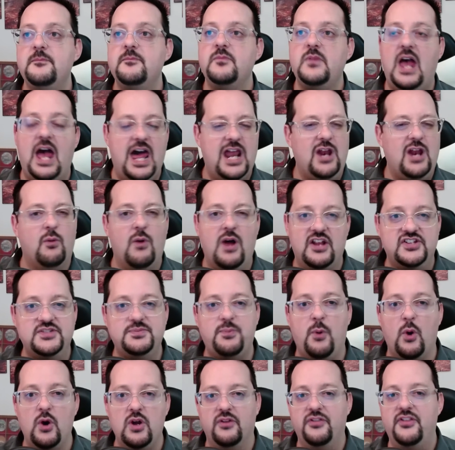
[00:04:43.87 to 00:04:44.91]
I don't want to
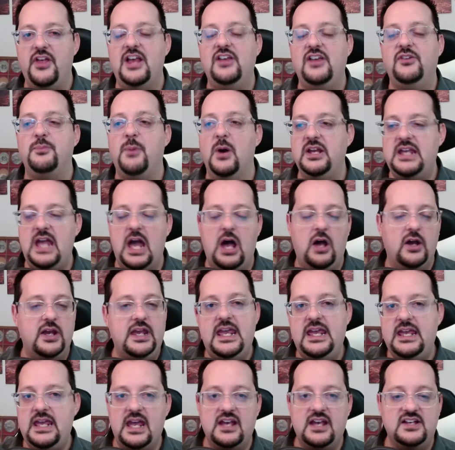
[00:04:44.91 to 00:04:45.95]
spoil things, but yeah,
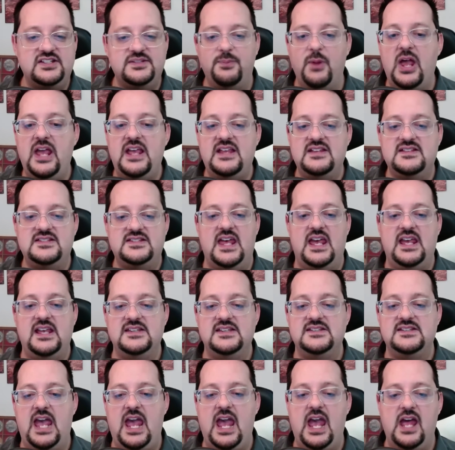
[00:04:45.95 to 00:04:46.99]
he explains
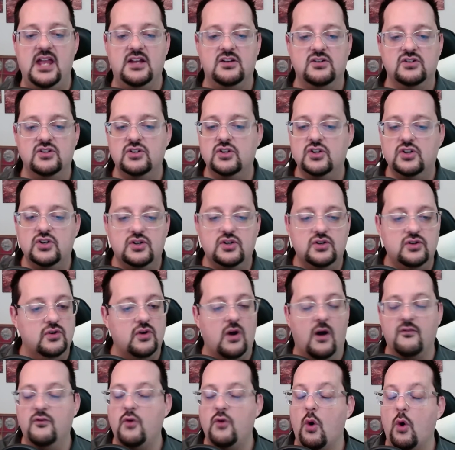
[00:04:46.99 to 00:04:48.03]
things, and
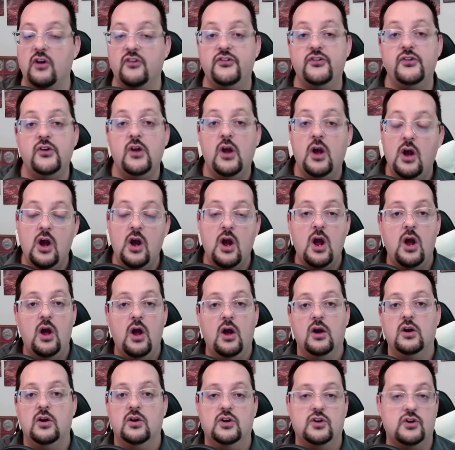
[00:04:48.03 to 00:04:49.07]
of course,
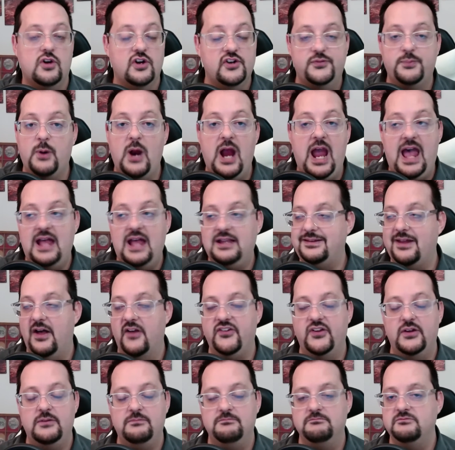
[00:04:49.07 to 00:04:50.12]
Chris Pratt
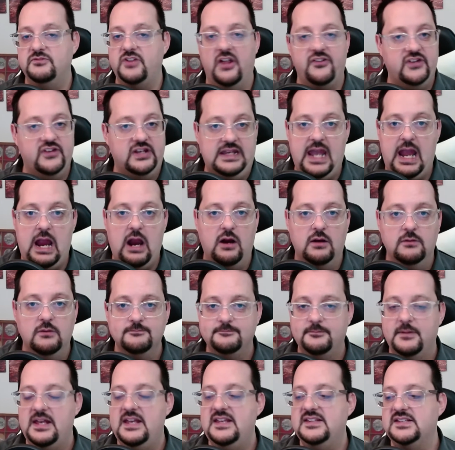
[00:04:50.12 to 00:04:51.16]
doesn't care.
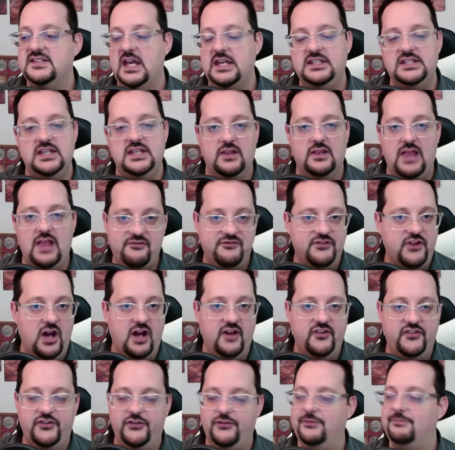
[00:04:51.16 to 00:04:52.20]
He's like, you left
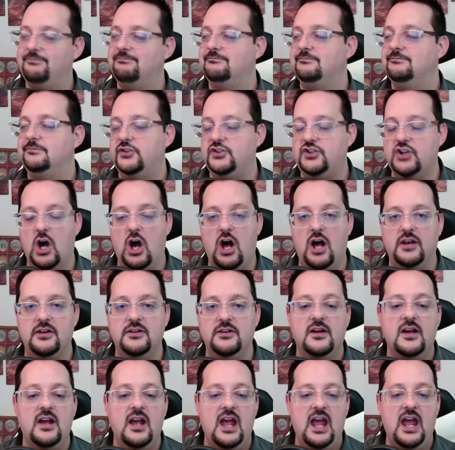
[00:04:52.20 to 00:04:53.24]
us, done.
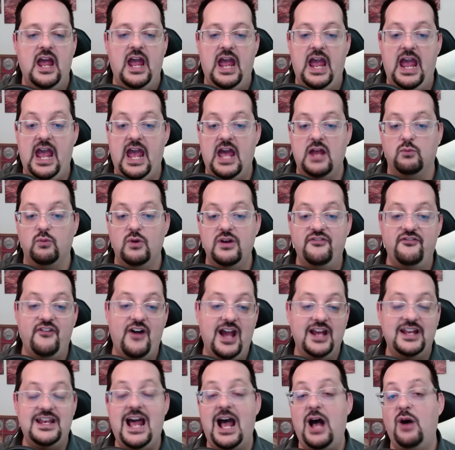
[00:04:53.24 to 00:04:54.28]
And we
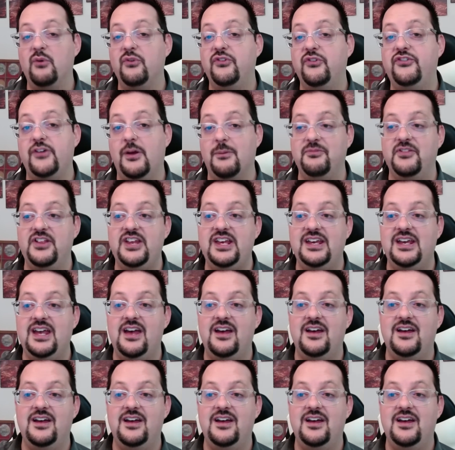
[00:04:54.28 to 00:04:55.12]
find out something